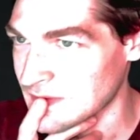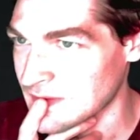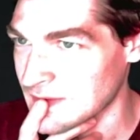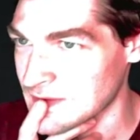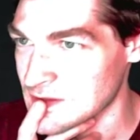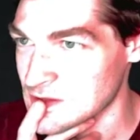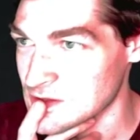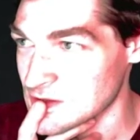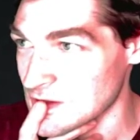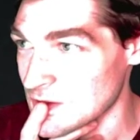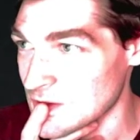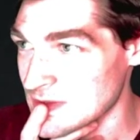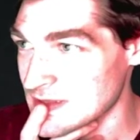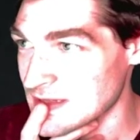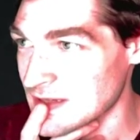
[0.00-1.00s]
Show
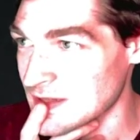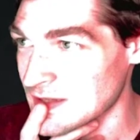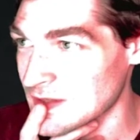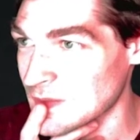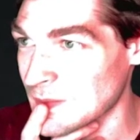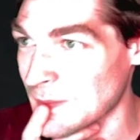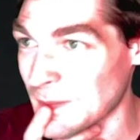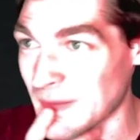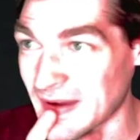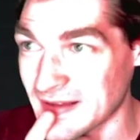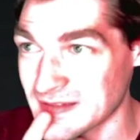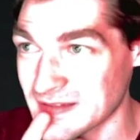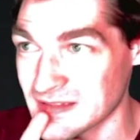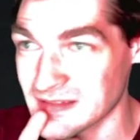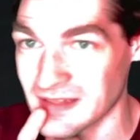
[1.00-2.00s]
and Tell, Mind's
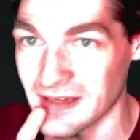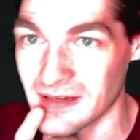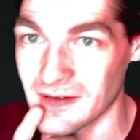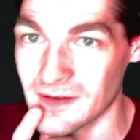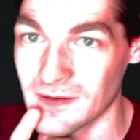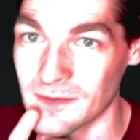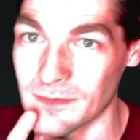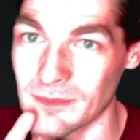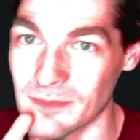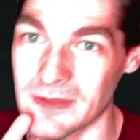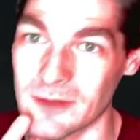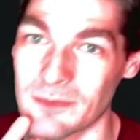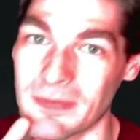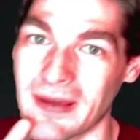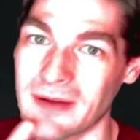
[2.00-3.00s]
Desire, Mere
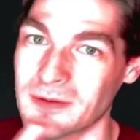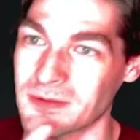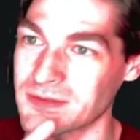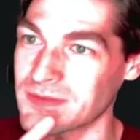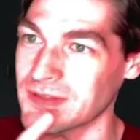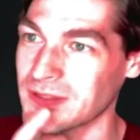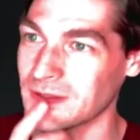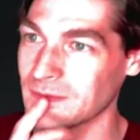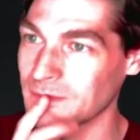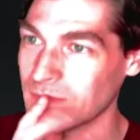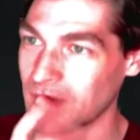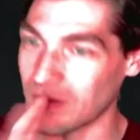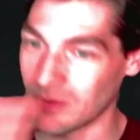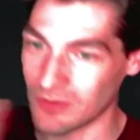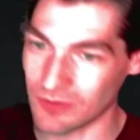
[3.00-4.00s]
Battlesphere,
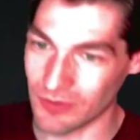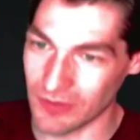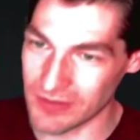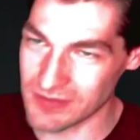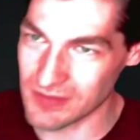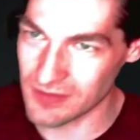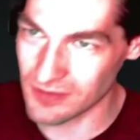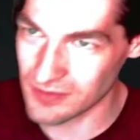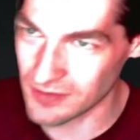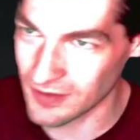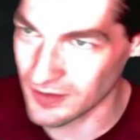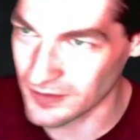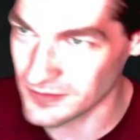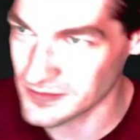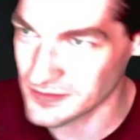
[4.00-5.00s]
all crazy good
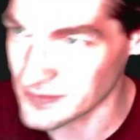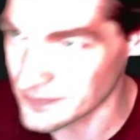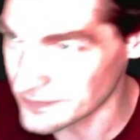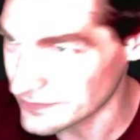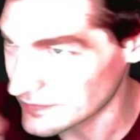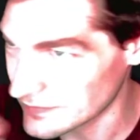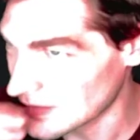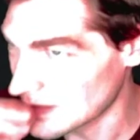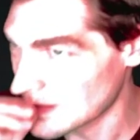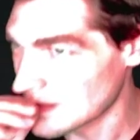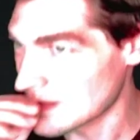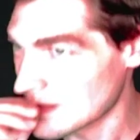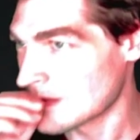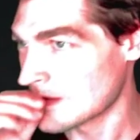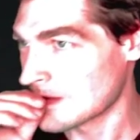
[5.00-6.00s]
cards. I
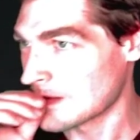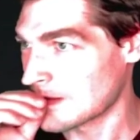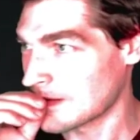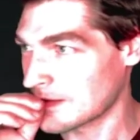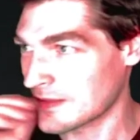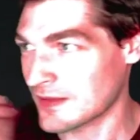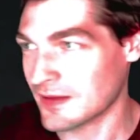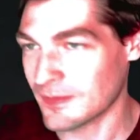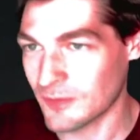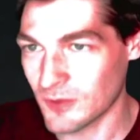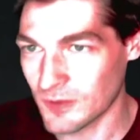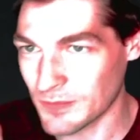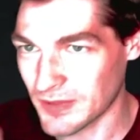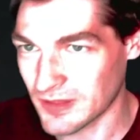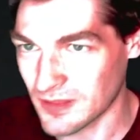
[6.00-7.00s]
think I'm going to
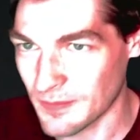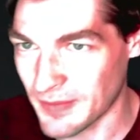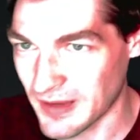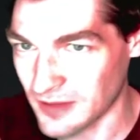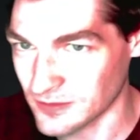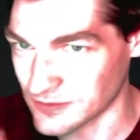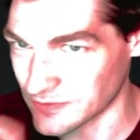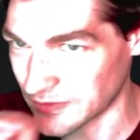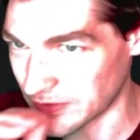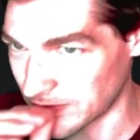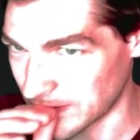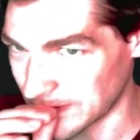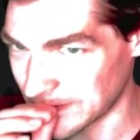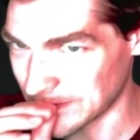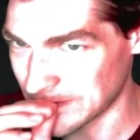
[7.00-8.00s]
pick the Battlesphere
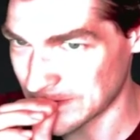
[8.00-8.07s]
though.